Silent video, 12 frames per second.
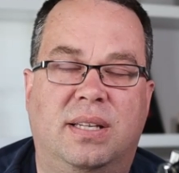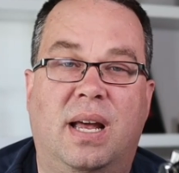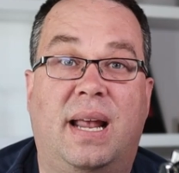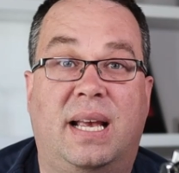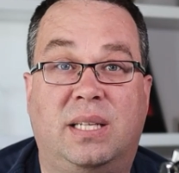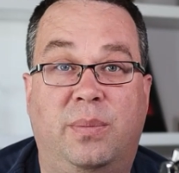it's
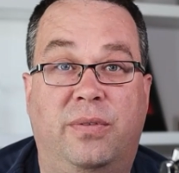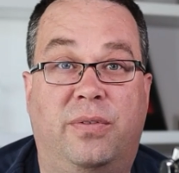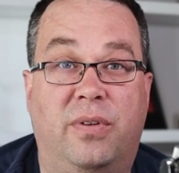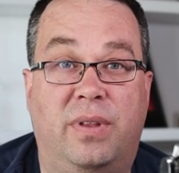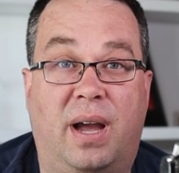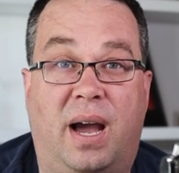not asking me
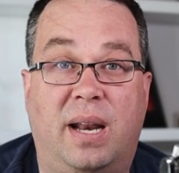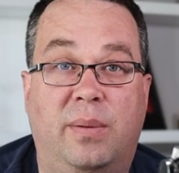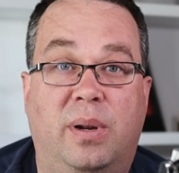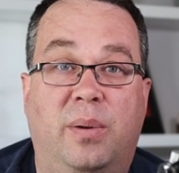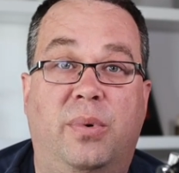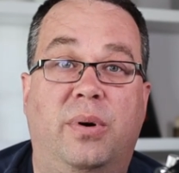for the
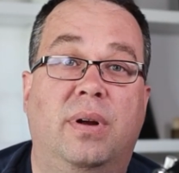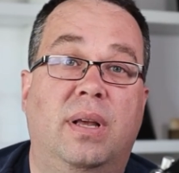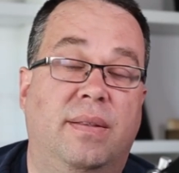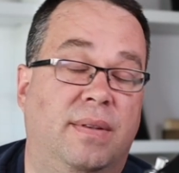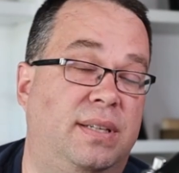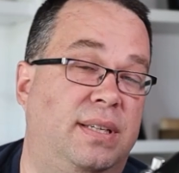item number
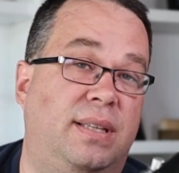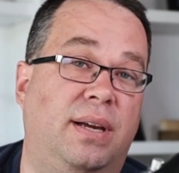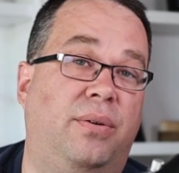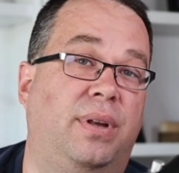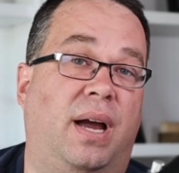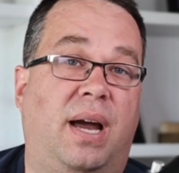this is the
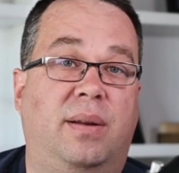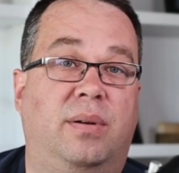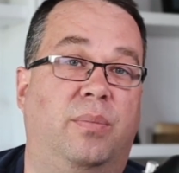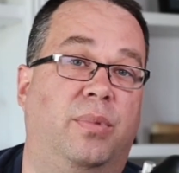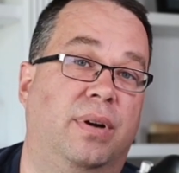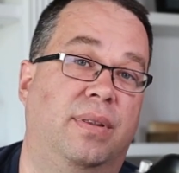only item
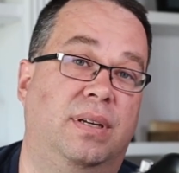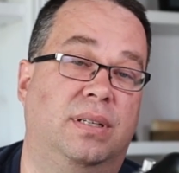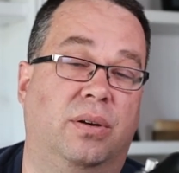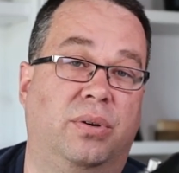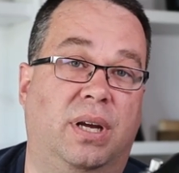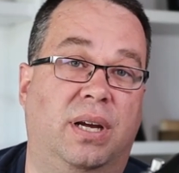number in these
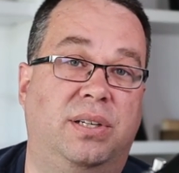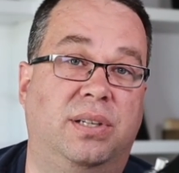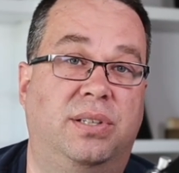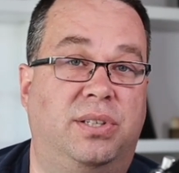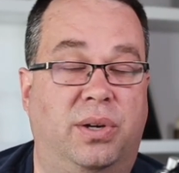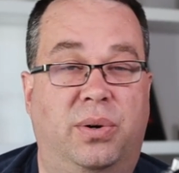
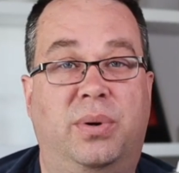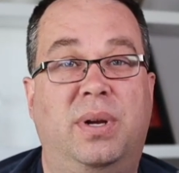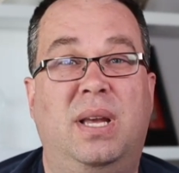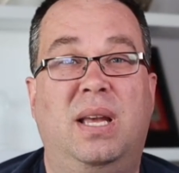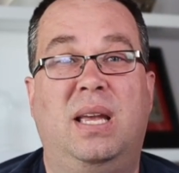locations so